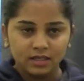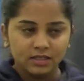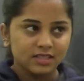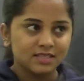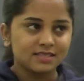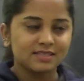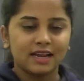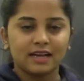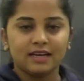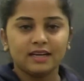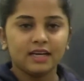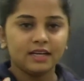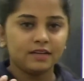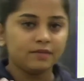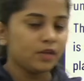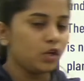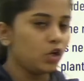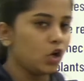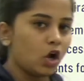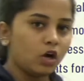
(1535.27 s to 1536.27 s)
the sunlight
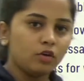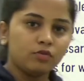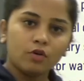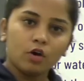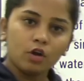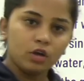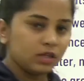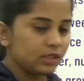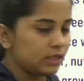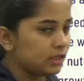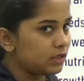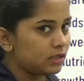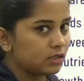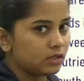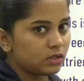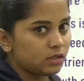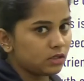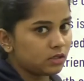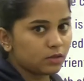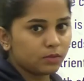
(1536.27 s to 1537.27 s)
will not fall on
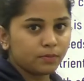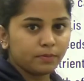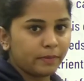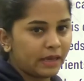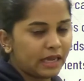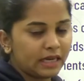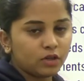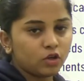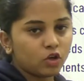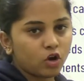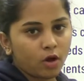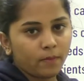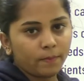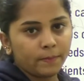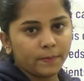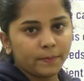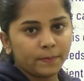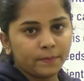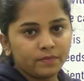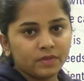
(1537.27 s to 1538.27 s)
the main
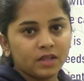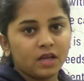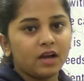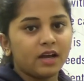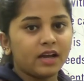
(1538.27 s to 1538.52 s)
crop.